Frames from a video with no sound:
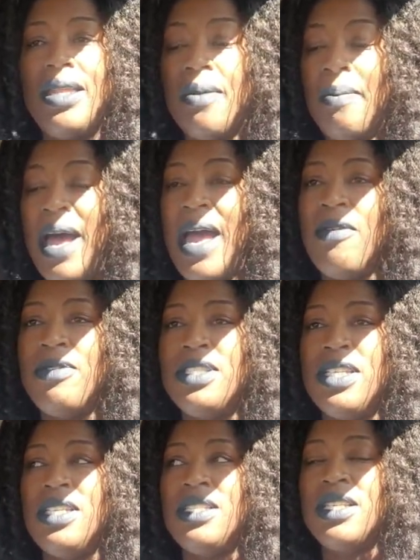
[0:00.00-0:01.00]
the mind
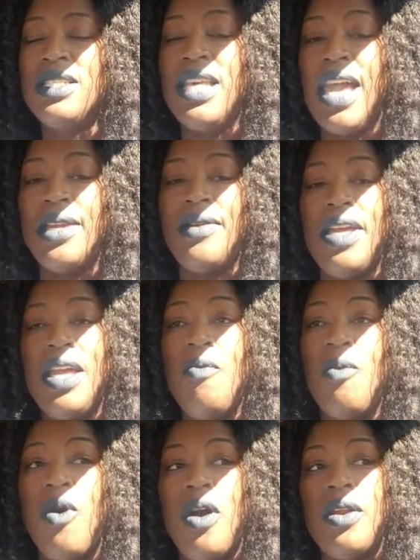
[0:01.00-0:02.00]
was in this container
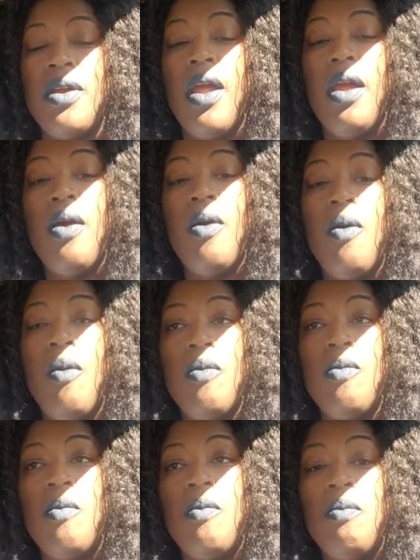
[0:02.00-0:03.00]
in water,
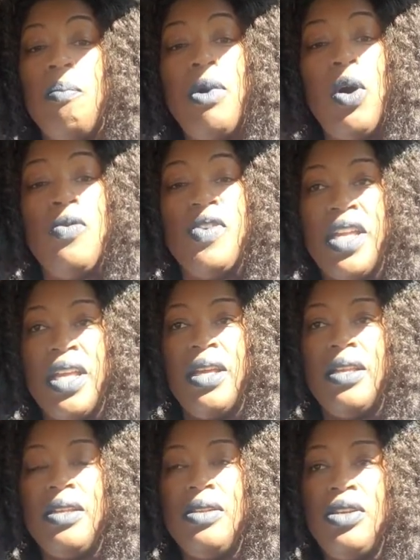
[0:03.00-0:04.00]

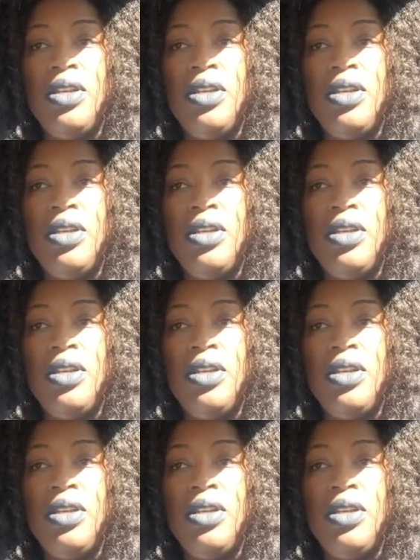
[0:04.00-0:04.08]
moving,